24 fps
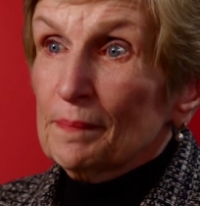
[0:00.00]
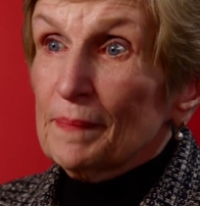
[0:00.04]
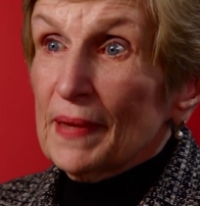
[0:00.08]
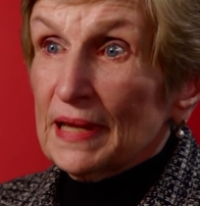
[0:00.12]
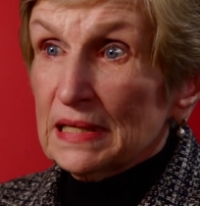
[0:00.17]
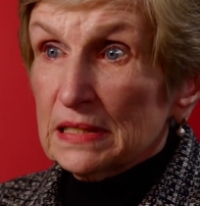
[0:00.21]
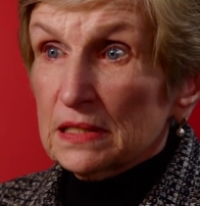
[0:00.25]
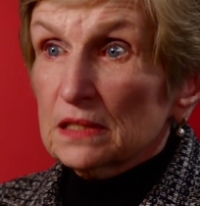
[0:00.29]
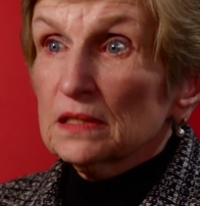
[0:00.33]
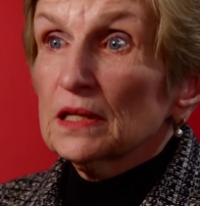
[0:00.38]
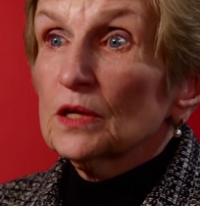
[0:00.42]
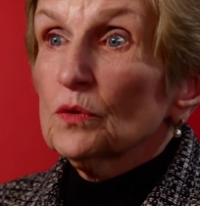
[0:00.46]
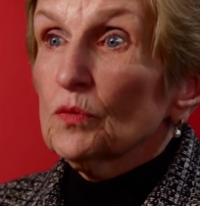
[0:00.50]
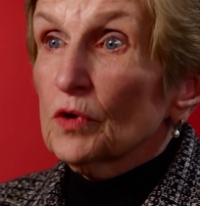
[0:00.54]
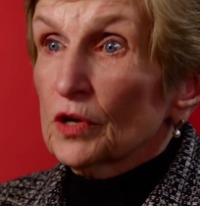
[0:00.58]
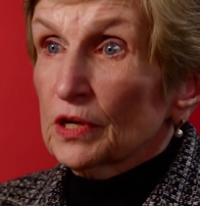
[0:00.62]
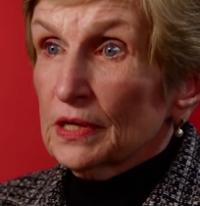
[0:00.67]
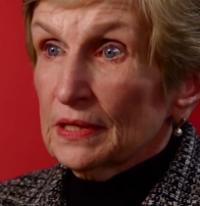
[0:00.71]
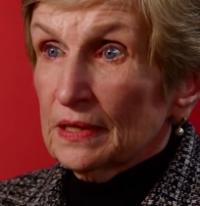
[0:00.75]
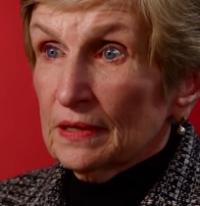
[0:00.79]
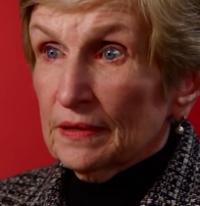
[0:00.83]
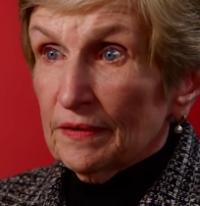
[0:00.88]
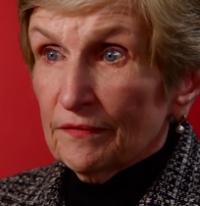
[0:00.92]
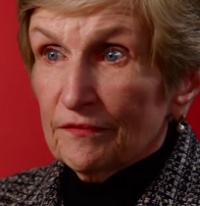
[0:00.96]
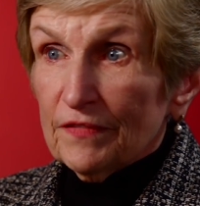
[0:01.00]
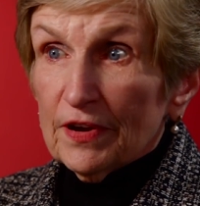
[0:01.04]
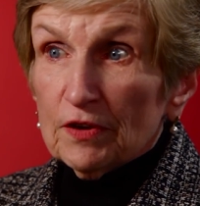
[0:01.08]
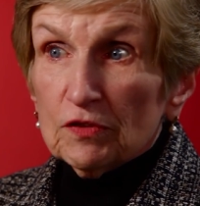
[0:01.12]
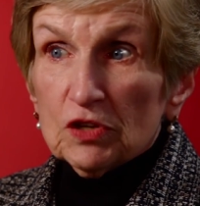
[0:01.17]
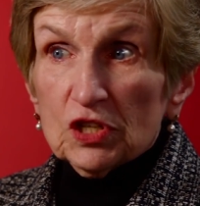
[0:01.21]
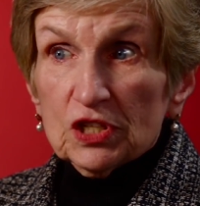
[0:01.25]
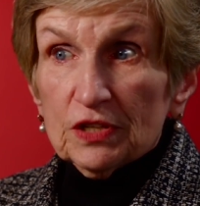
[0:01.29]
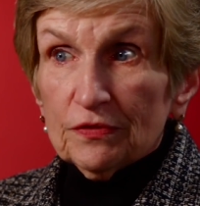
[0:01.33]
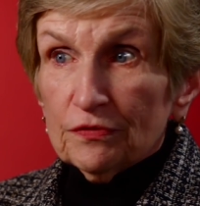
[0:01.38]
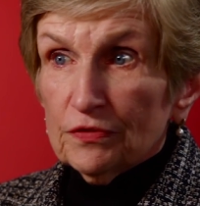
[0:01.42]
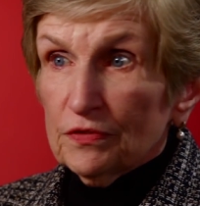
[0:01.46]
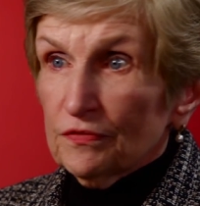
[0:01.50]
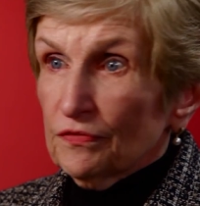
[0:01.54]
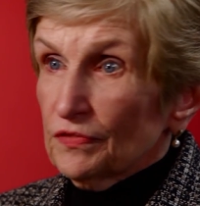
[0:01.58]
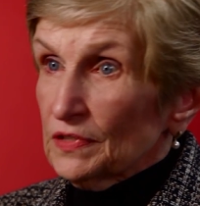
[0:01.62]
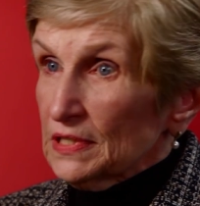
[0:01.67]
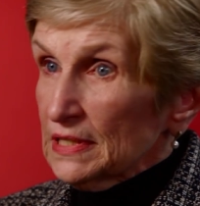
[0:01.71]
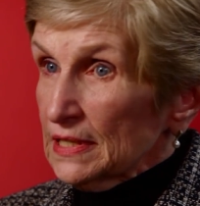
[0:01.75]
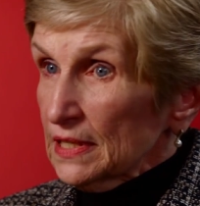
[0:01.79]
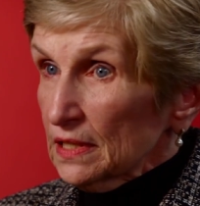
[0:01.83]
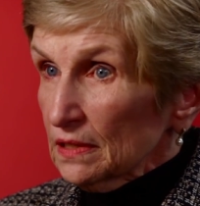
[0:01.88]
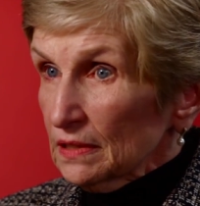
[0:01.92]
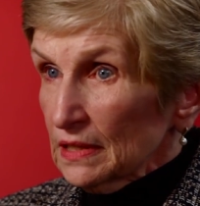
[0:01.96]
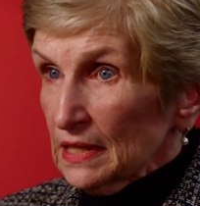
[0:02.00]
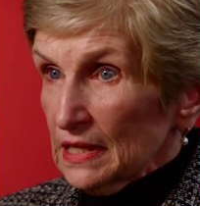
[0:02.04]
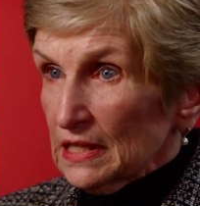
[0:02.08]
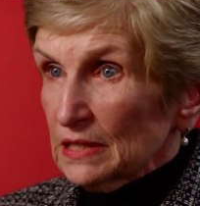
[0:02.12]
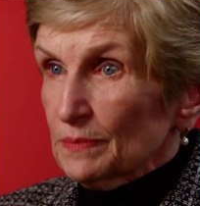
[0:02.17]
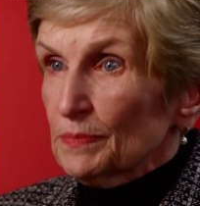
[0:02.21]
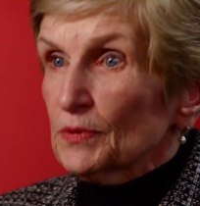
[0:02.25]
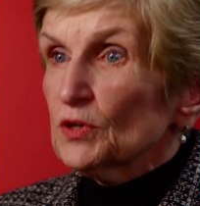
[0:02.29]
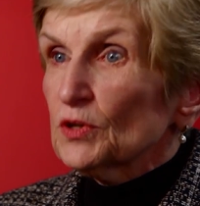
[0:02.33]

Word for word: and basically work in very different facilities